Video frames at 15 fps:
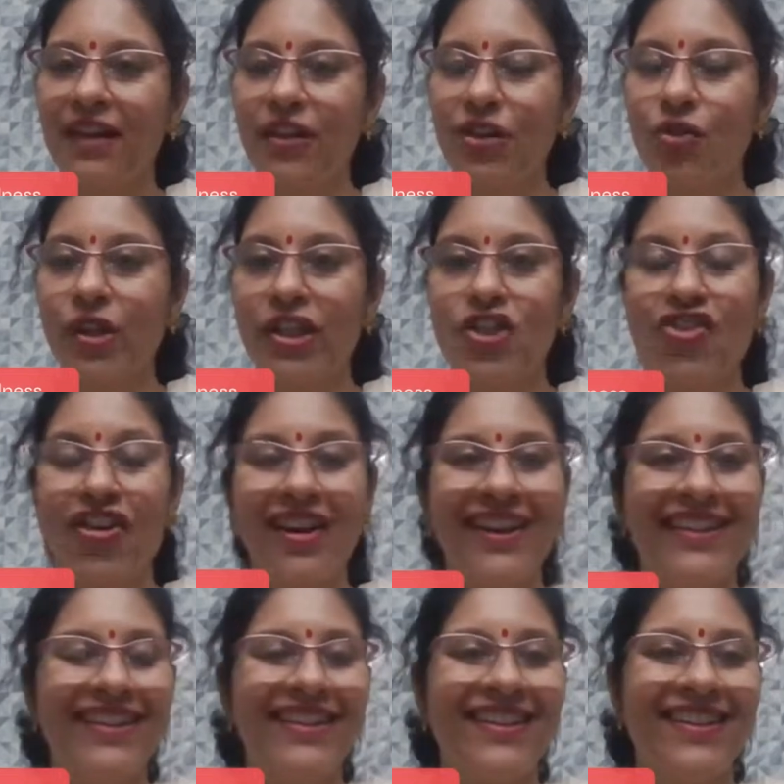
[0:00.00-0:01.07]
you can
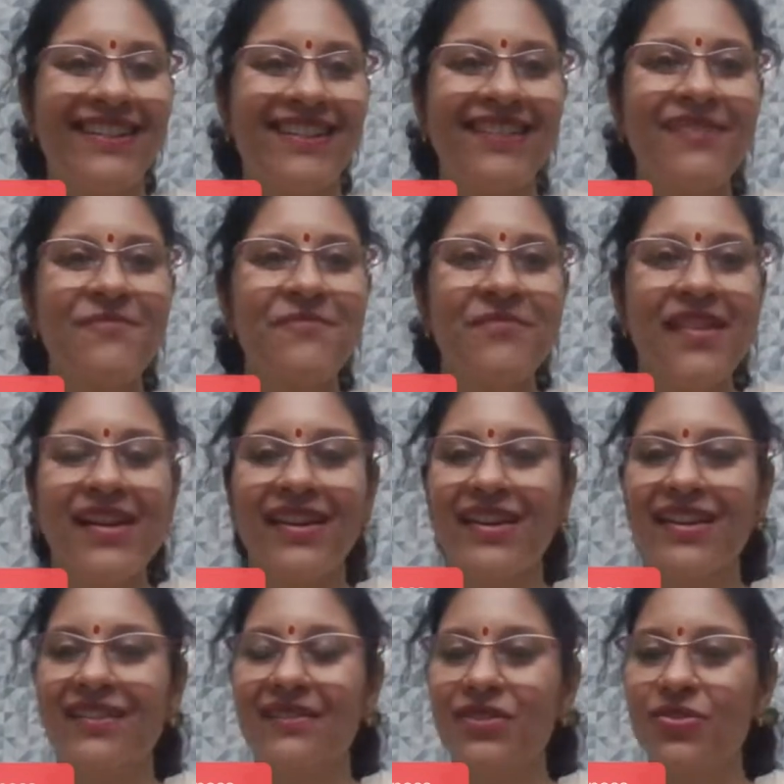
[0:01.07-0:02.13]
join in here
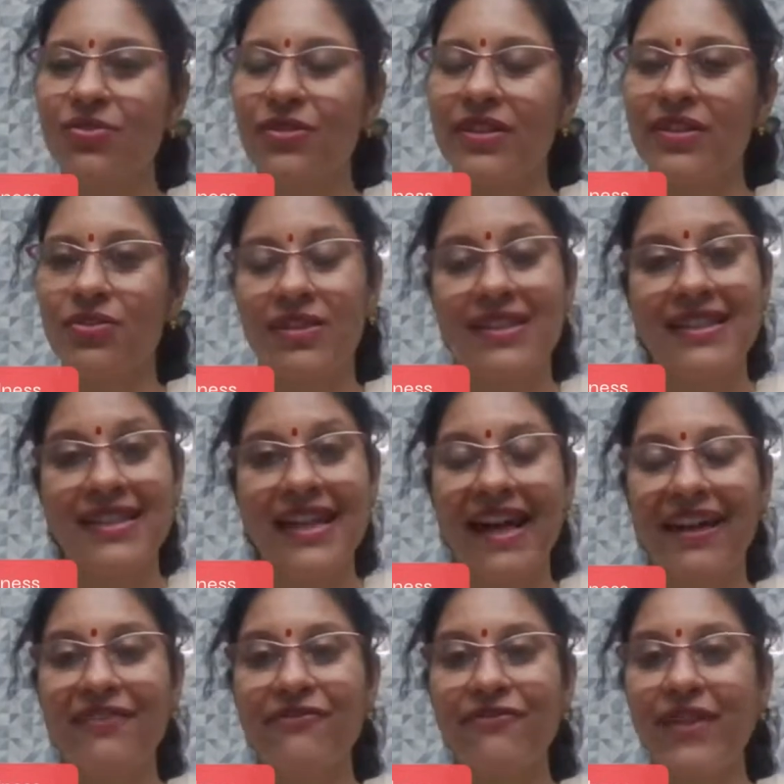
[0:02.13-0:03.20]
to this
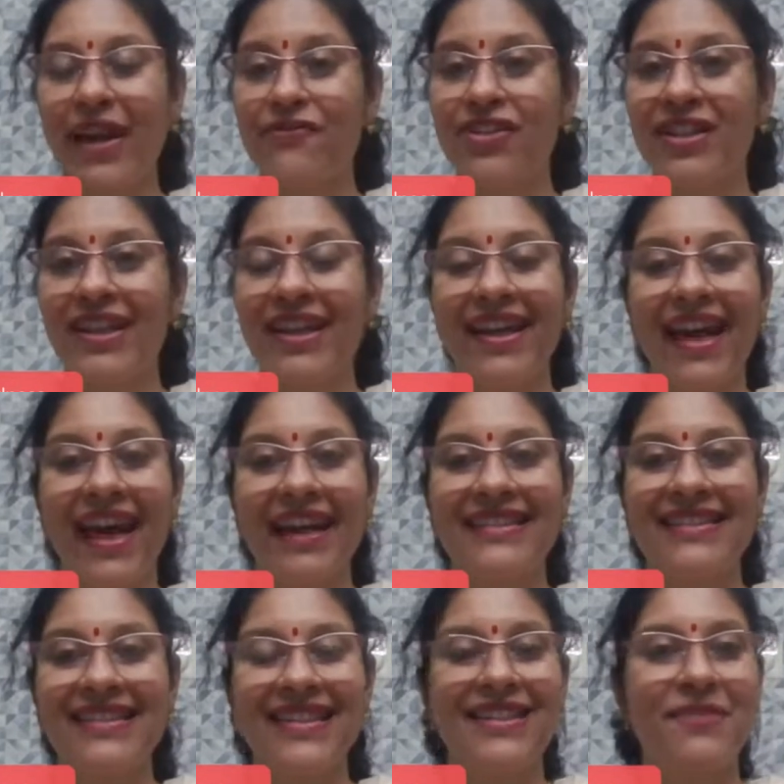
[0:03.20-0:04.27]
live every day
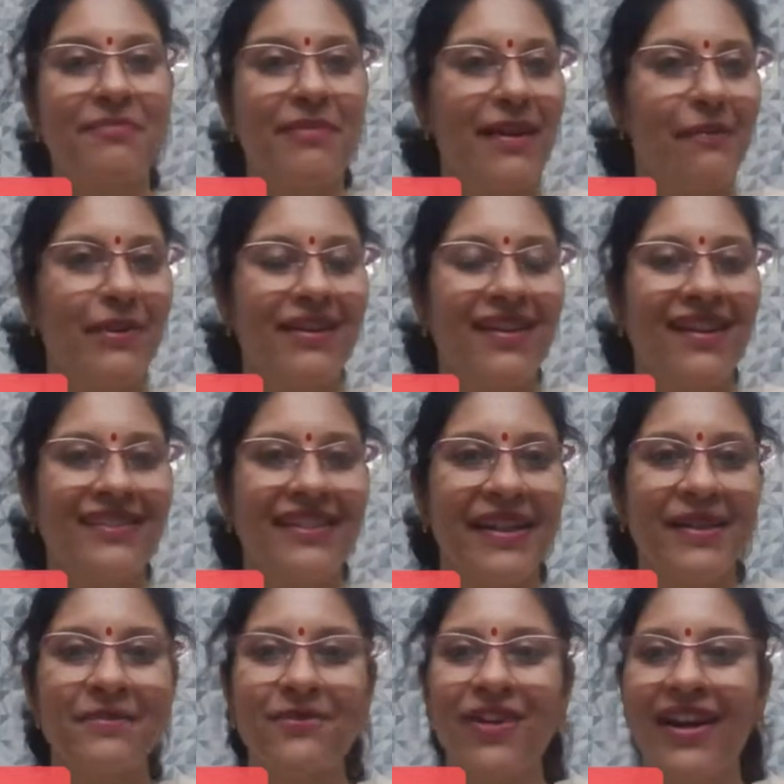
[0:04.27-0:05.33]
at 6 p.m. India
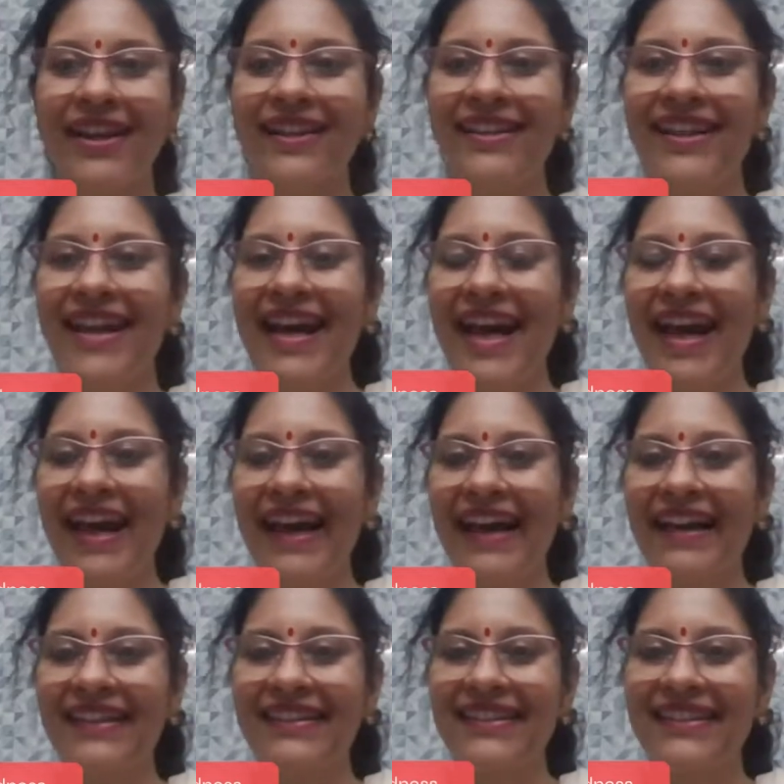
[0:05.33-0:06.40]
time, right?
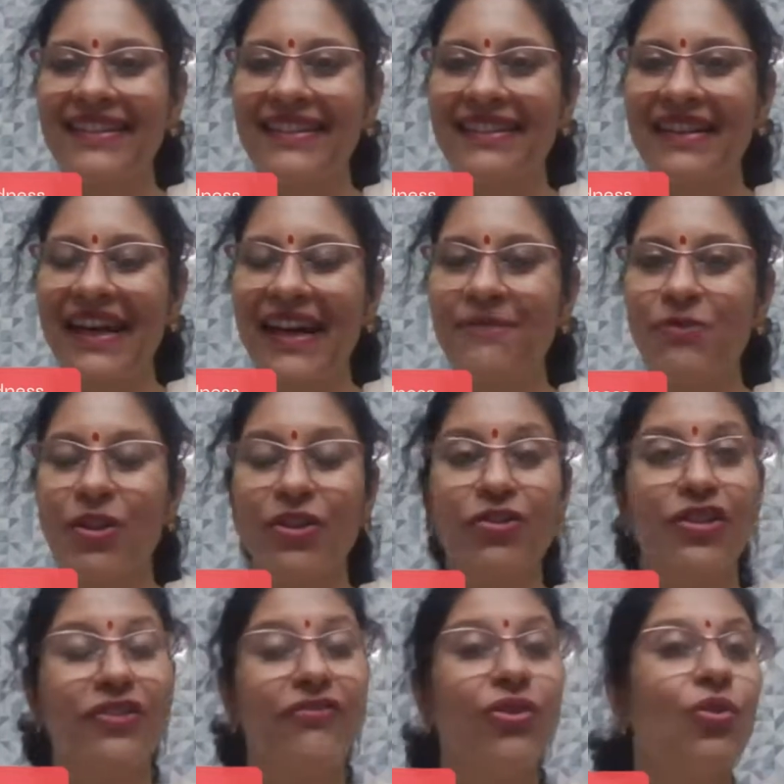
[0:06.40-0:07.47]
And I'm going to
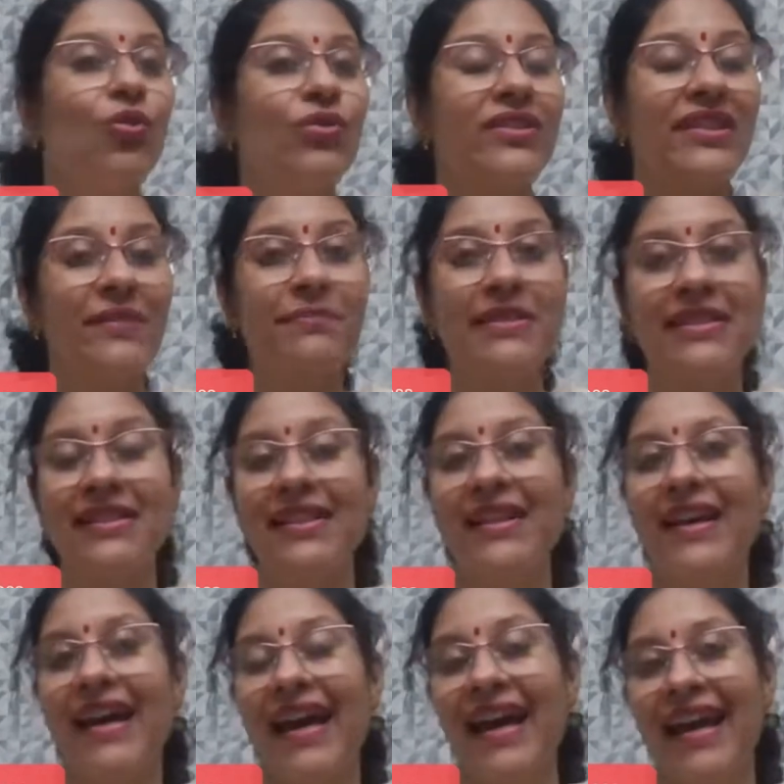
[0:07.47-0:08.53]
give you tips
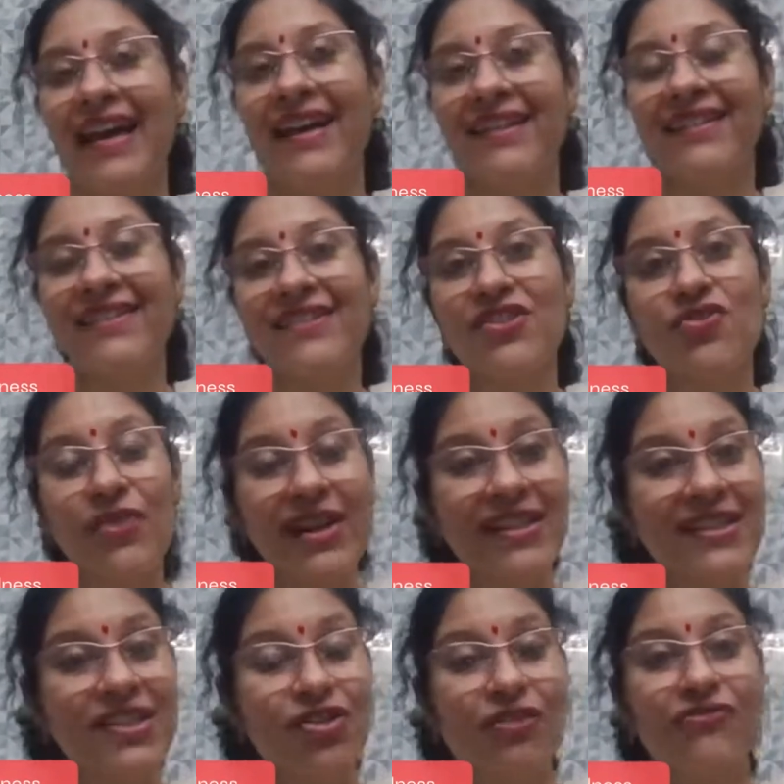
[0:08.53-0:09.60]
and
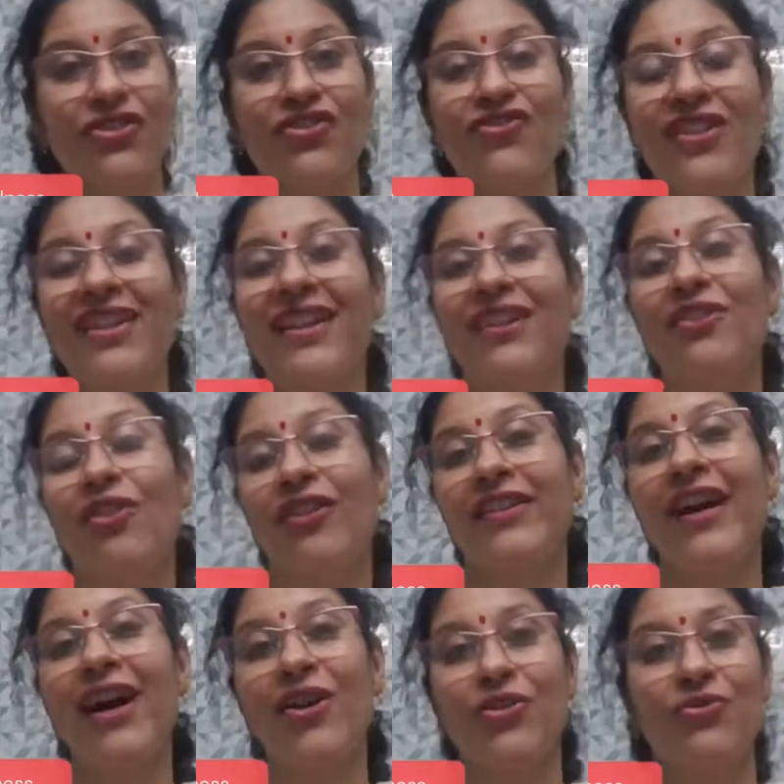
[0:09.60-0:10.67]
tricks of the trade on
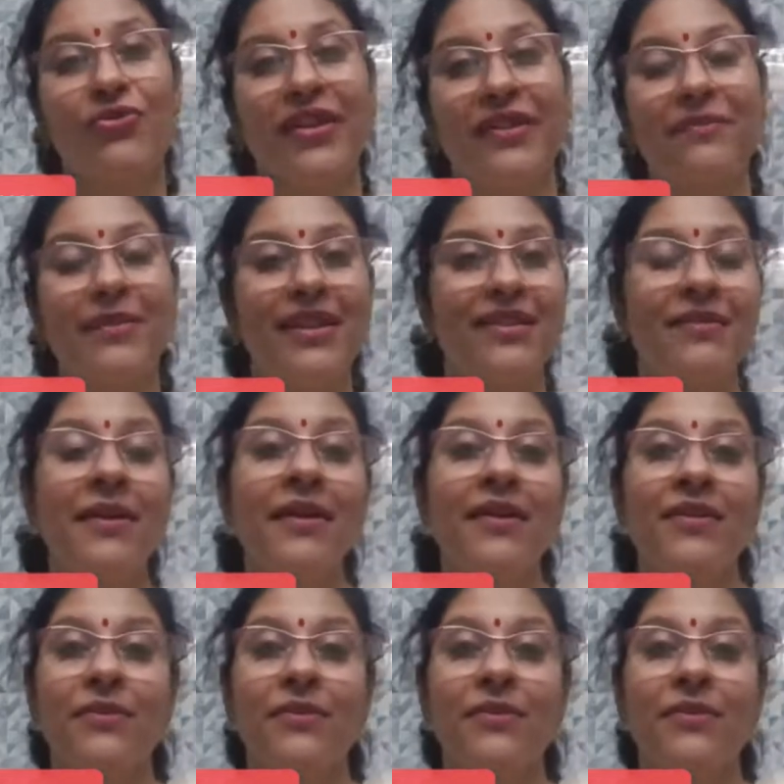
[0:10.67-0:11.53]
how you can be